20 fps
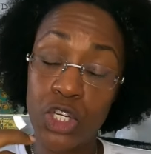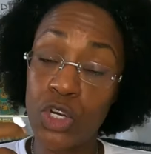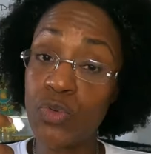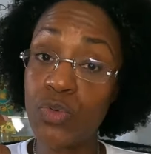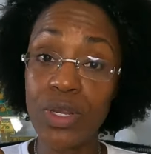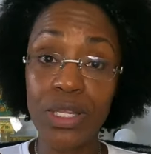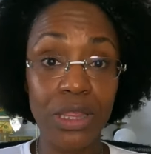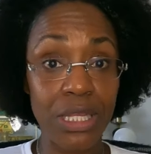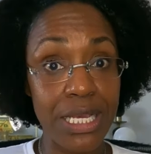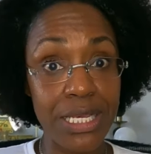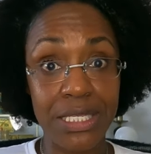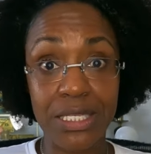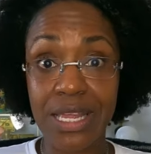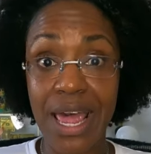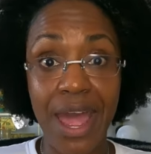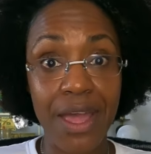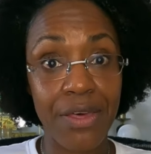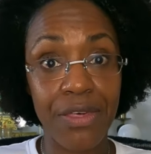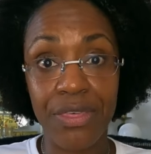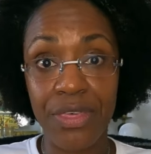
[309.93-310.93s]
to release
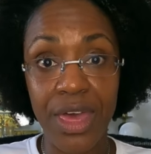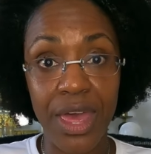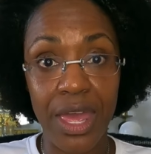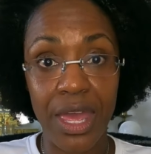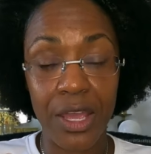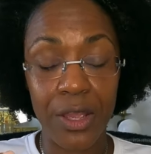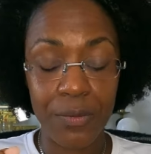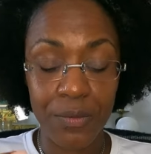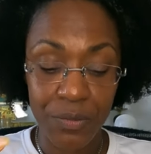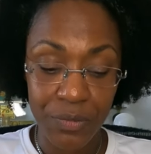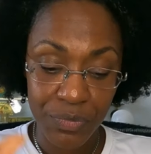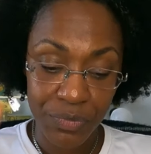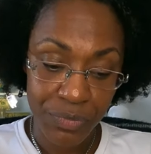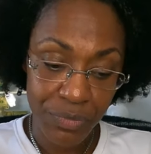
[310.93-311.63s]
that thing.